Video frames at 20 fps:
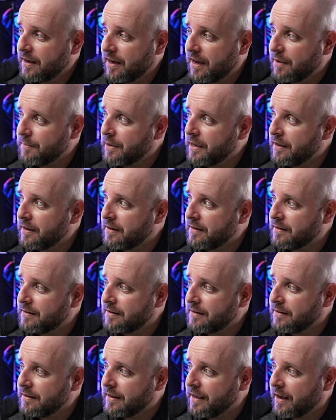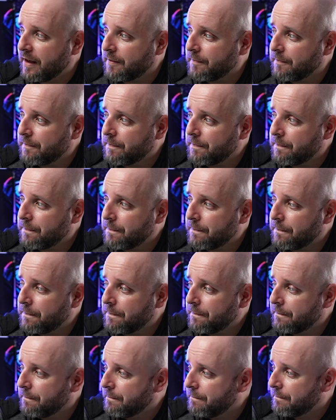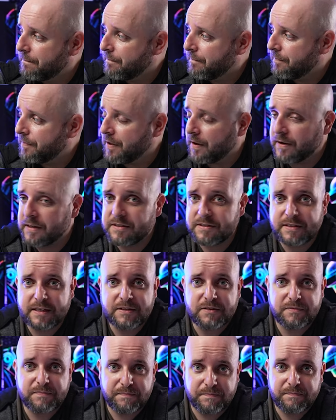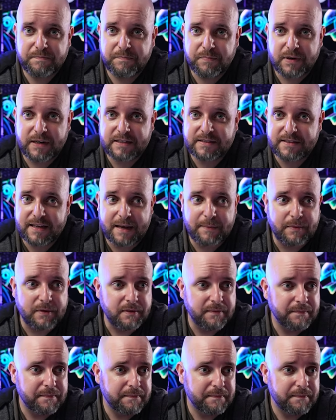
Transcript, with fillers: I mean, yeah. No, it's, it's pretty stable.